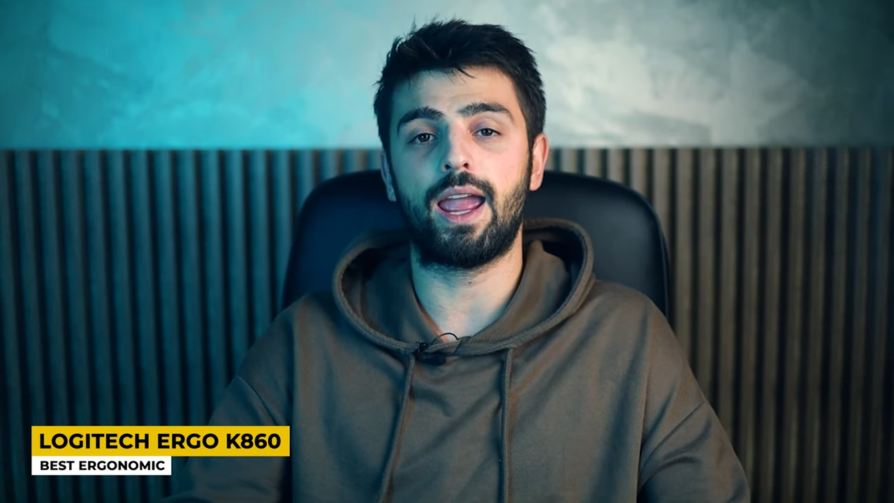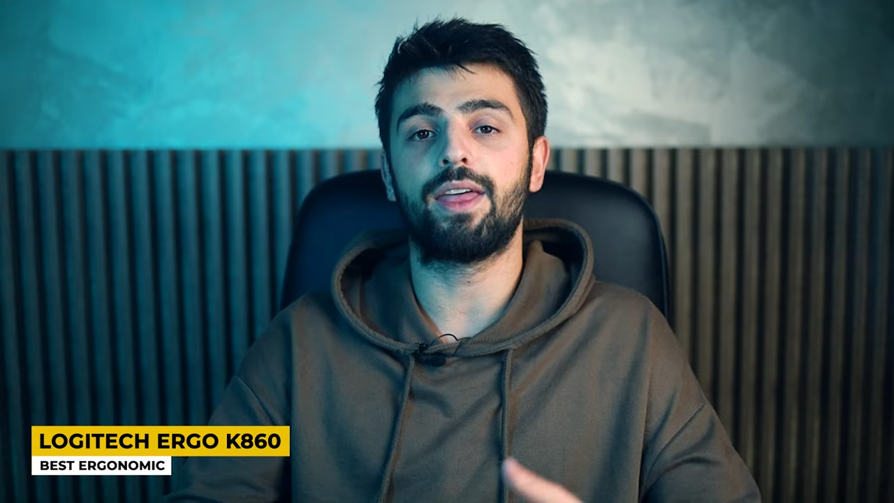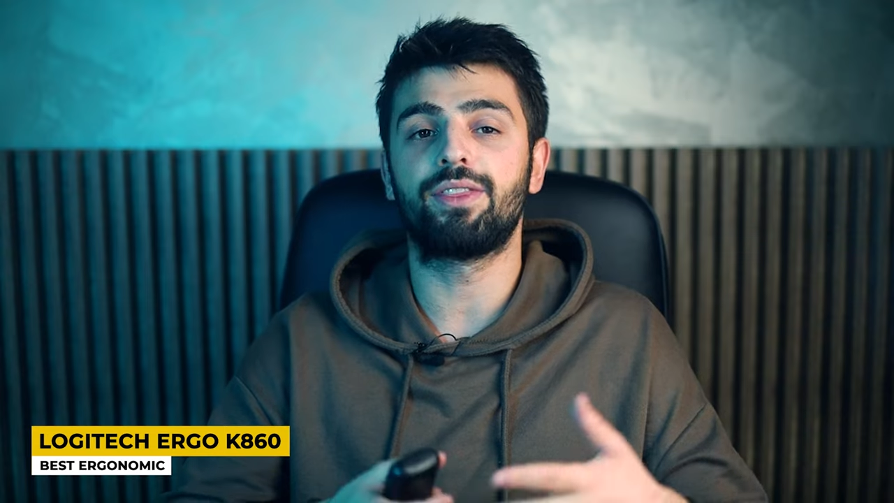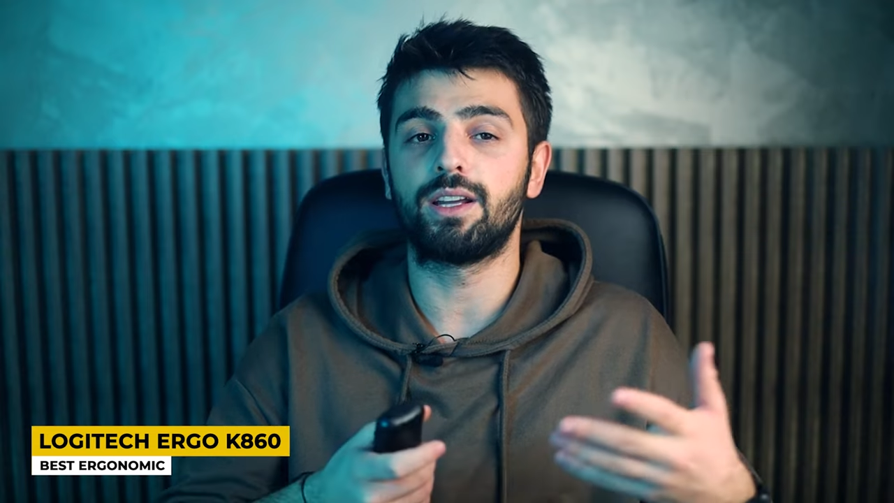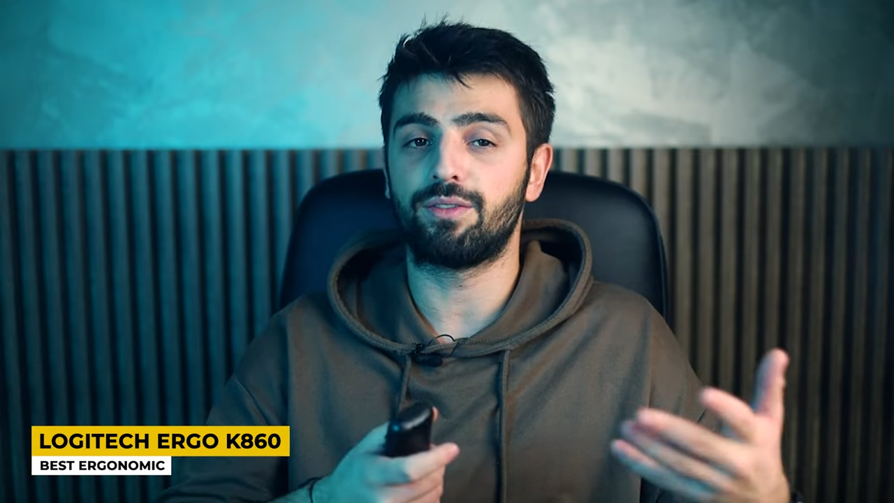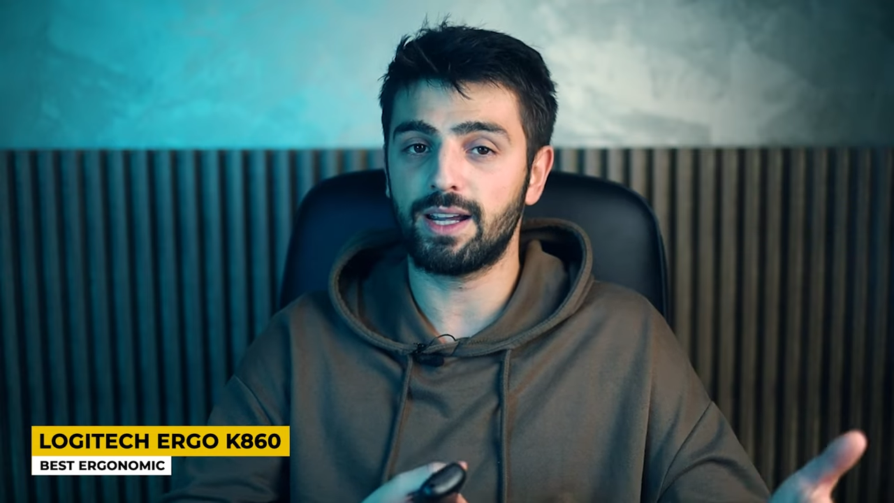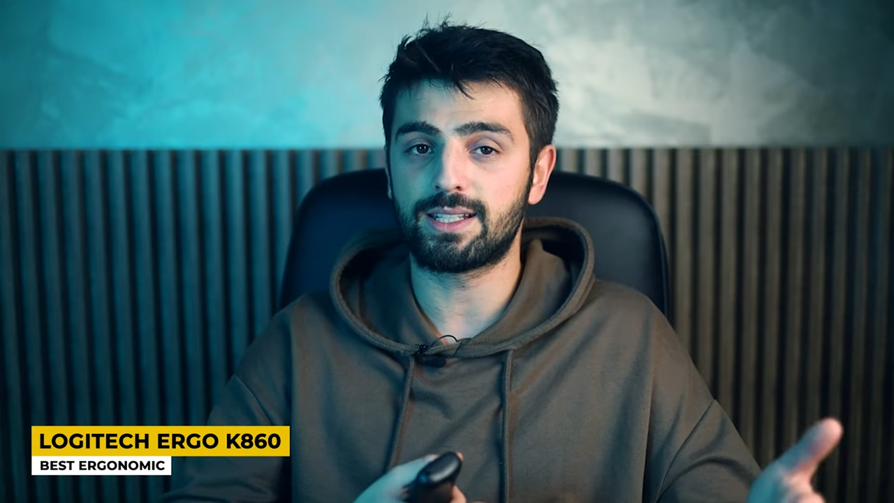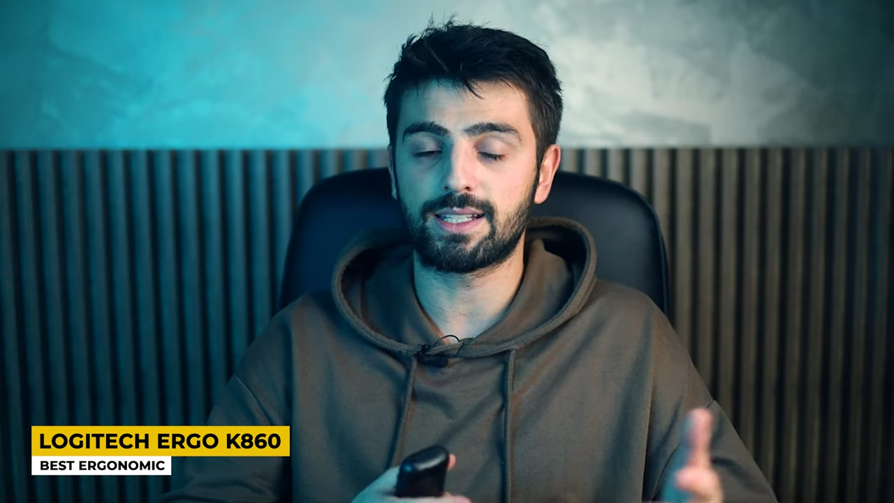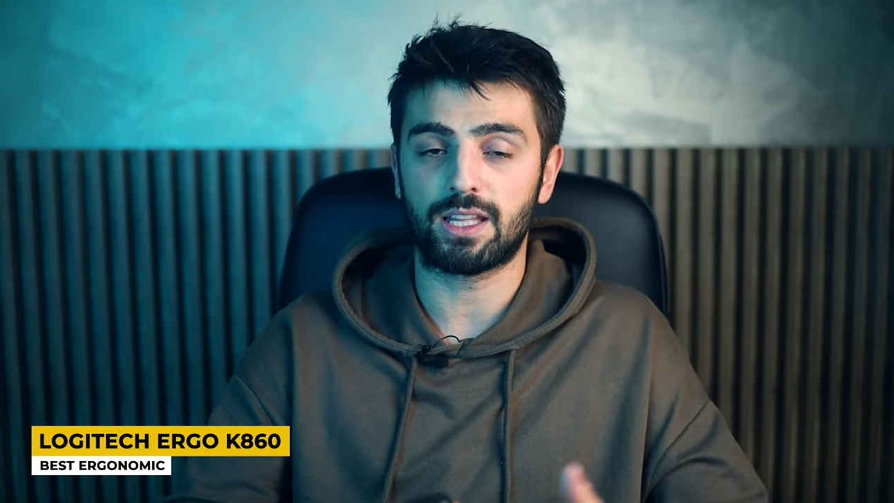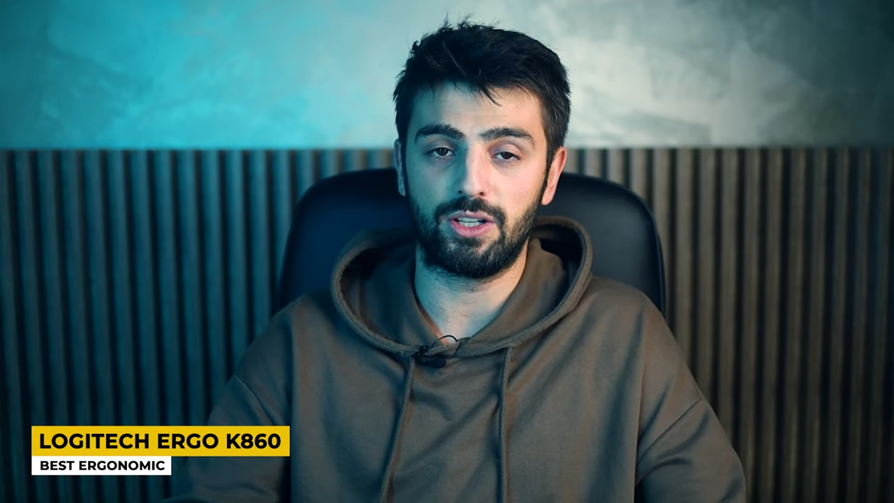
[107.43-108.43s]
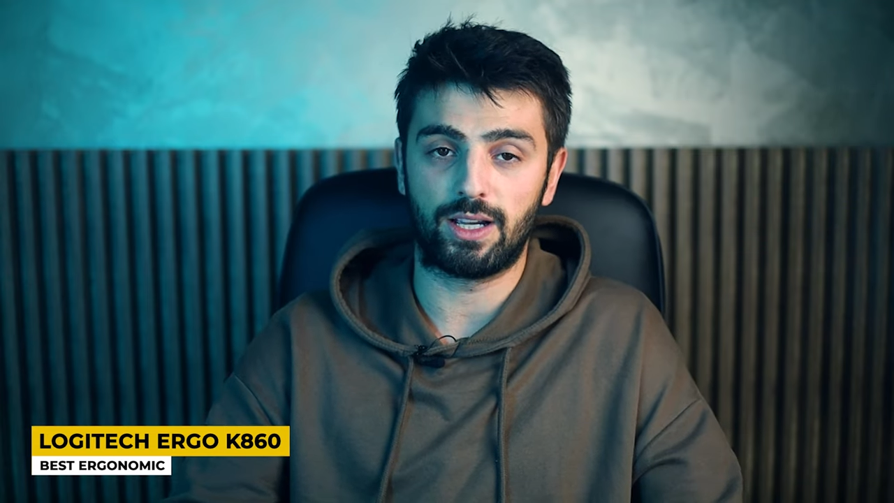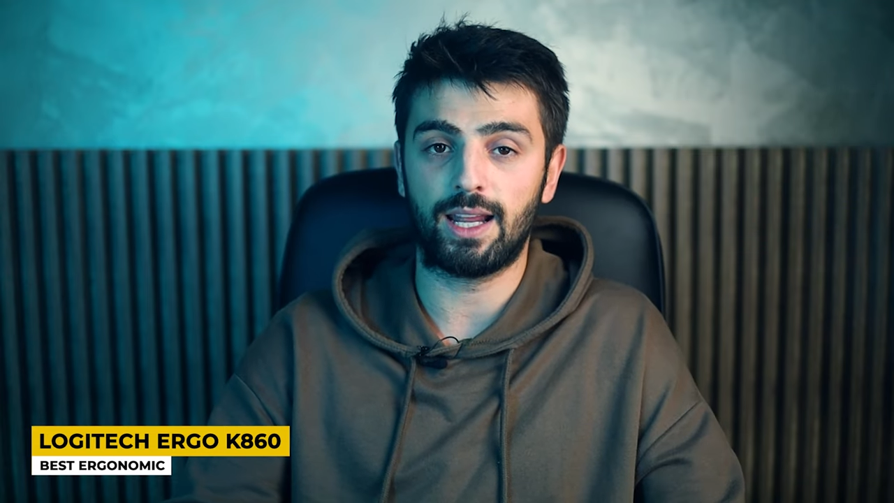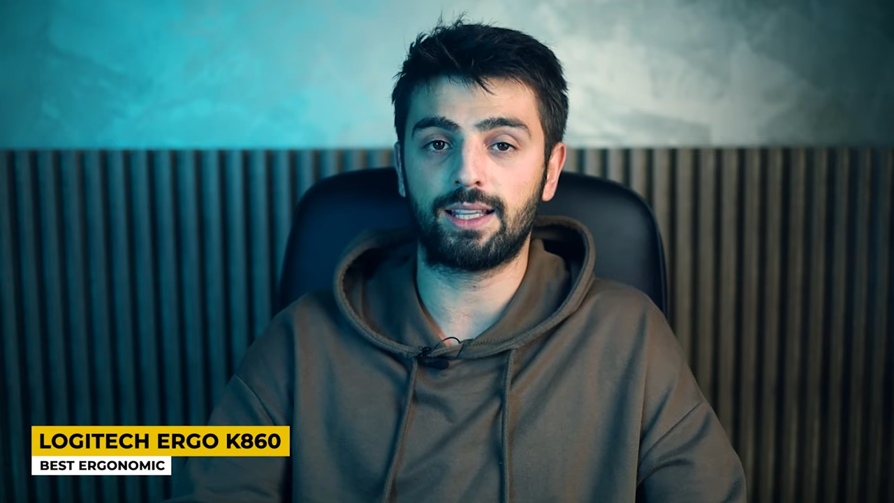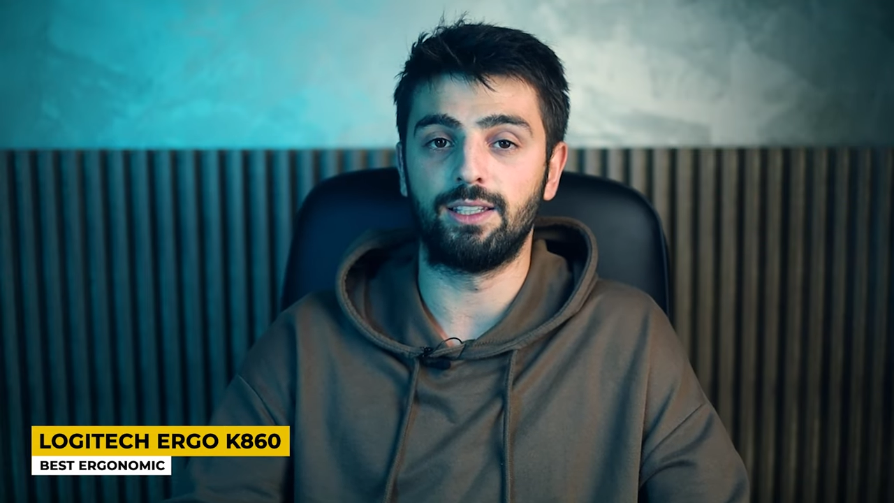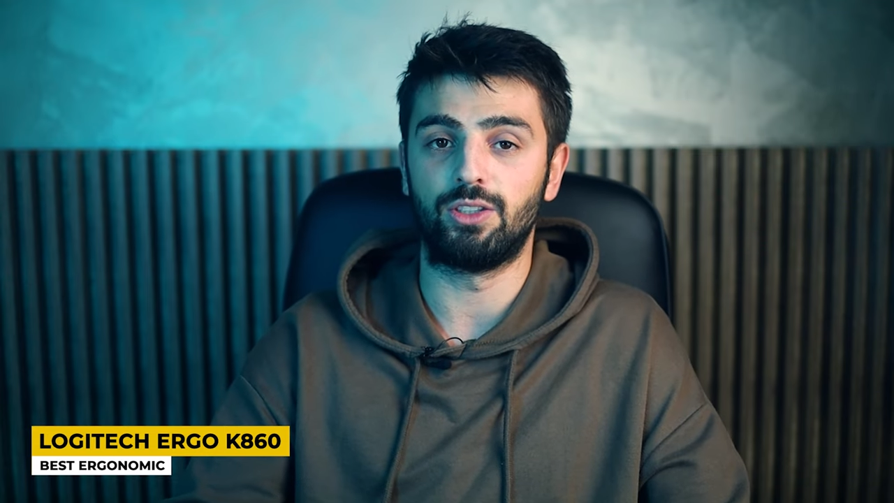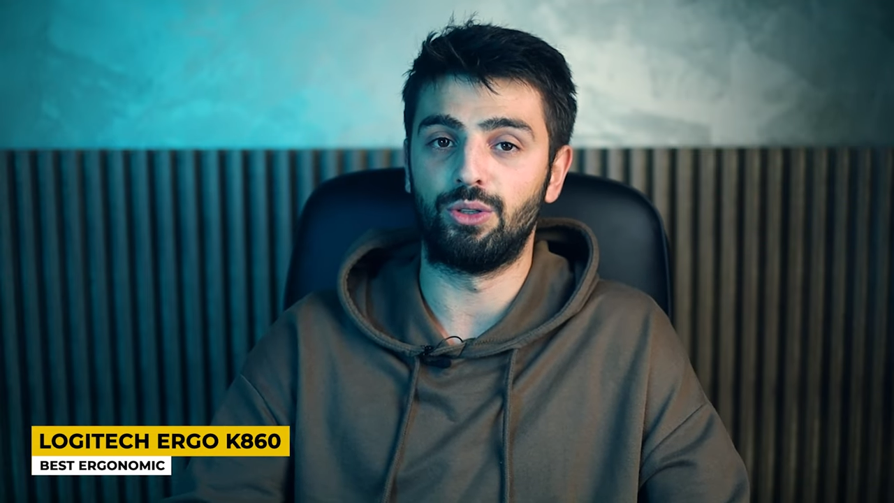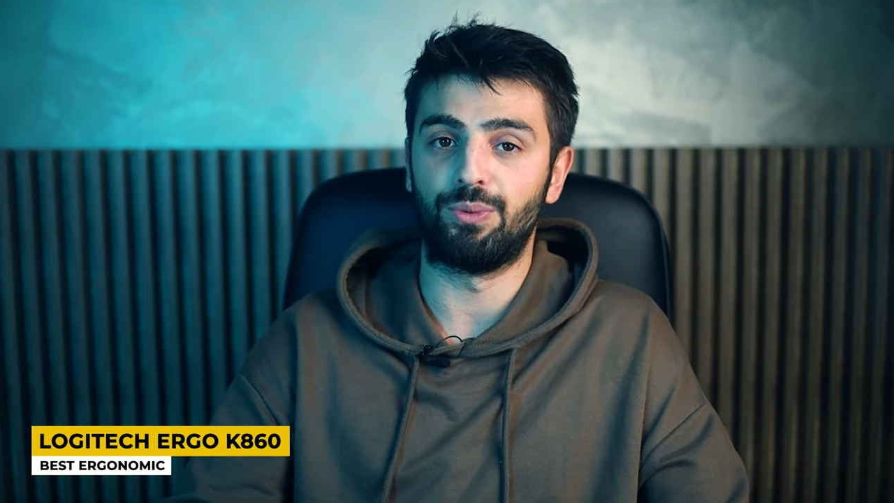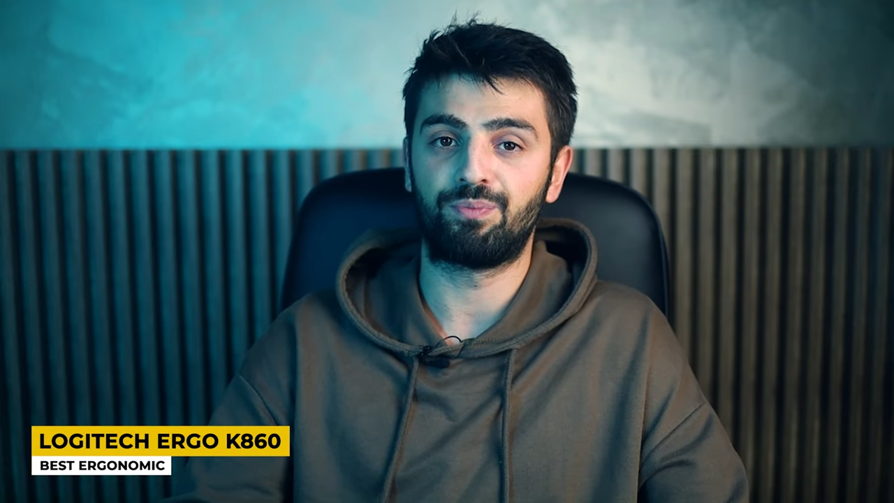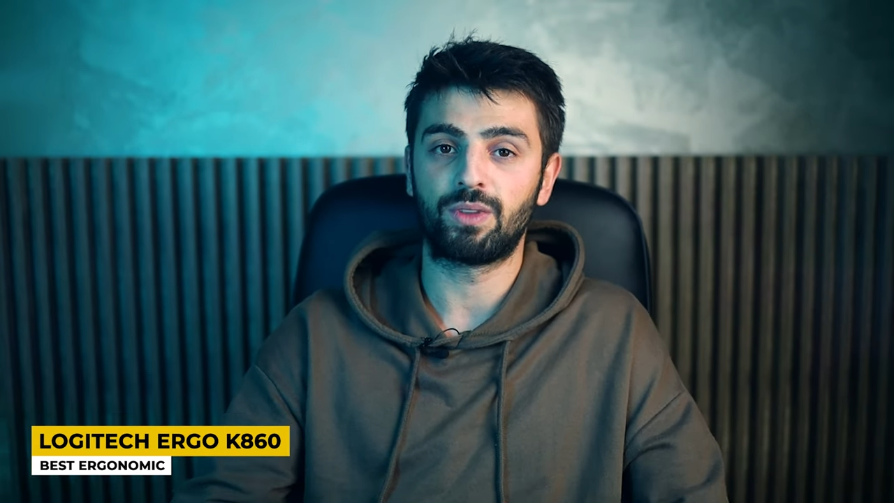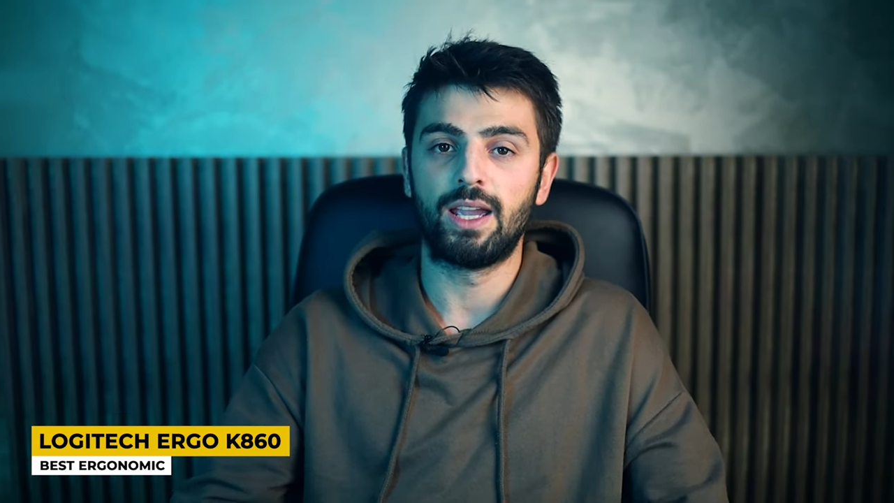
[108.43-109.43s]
and the devices that you connect it to.